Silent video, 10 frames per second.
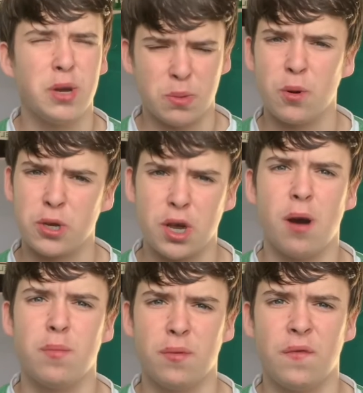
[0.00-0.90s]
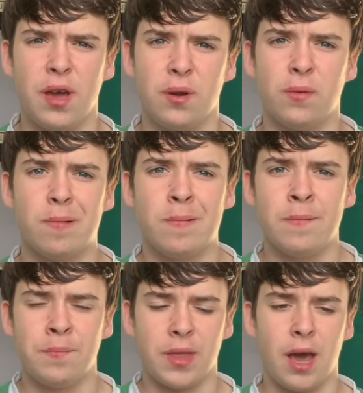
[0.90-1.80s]
Sports Cup final
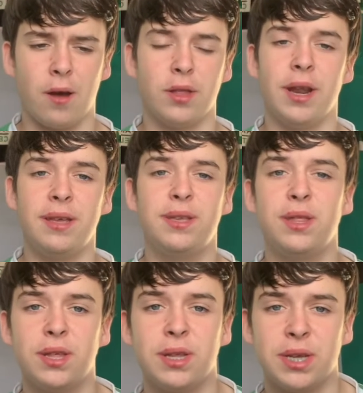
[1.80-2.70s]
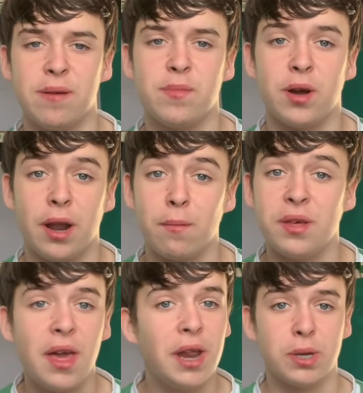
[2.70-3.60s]
on the 19th of December, and I'll be
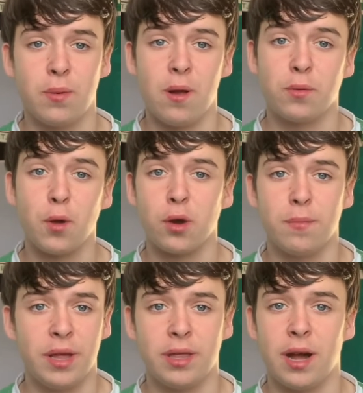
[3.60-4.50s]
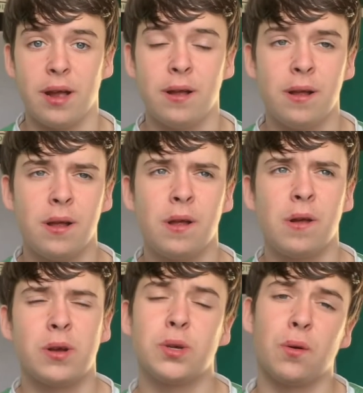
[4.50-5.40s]
there as well documenting that.
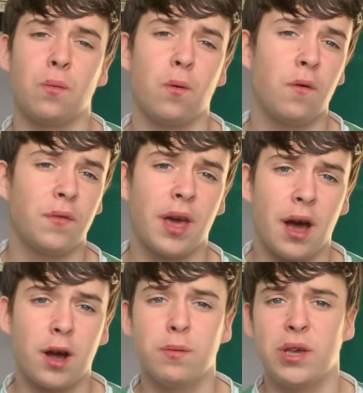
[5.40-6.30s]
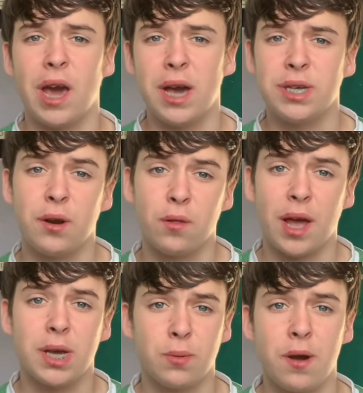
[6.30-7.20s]
So we'll hopefully get a couple of you guys in on
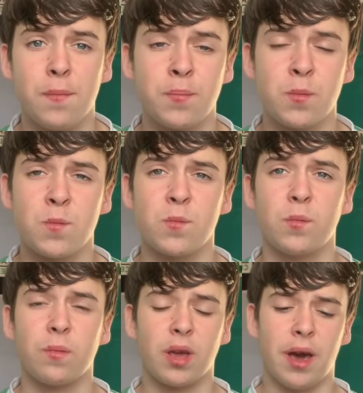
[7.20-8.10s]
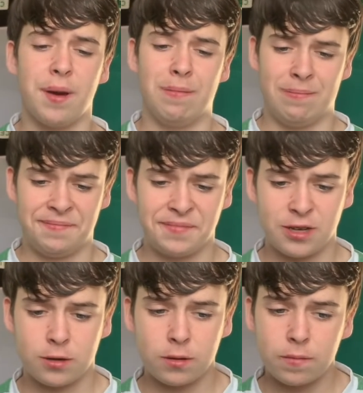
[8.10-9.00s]
that as well.
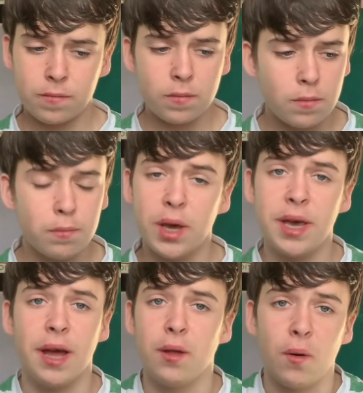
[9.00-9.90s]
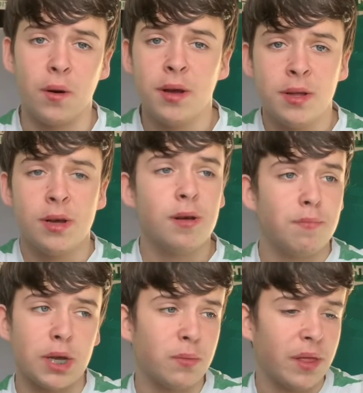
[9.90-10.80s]
But yeah, no,
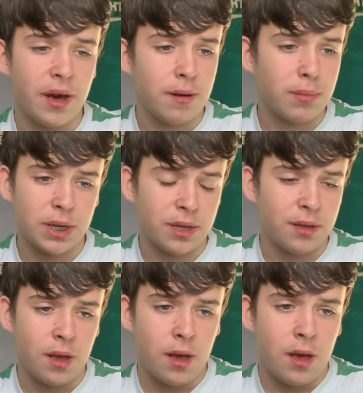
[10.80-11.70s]
buzzing with that, buzzing.